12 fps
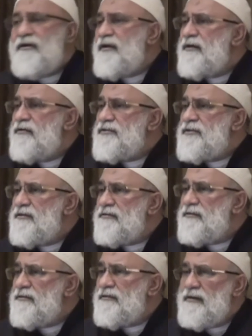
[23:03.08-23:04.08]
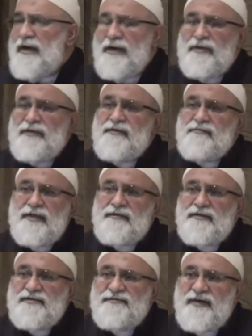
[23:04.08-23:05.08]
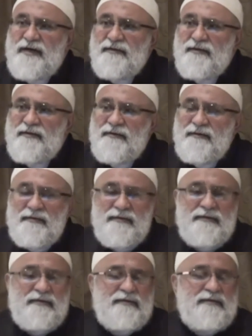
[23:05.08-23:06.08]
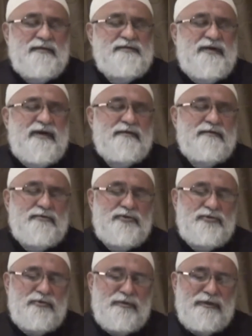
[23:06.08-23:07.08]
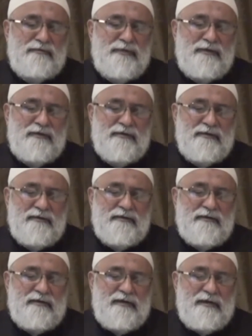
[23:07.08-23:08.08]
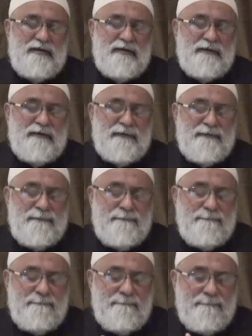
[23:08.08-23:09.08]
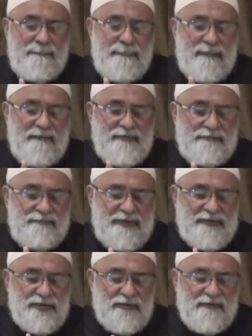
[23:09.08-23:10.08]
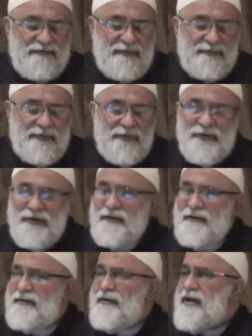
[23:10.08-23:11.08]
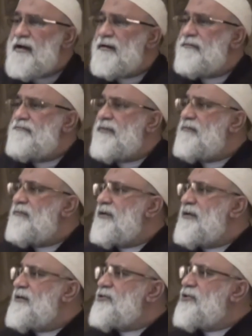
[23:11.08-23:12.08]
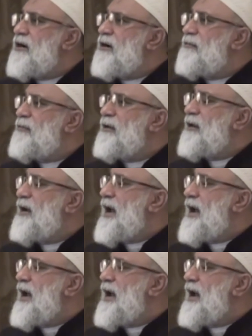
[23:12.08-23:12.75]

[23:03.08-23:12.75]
very innocent. I went and met his father. His father was showing me the picture of the boy, young, bubbly, charming,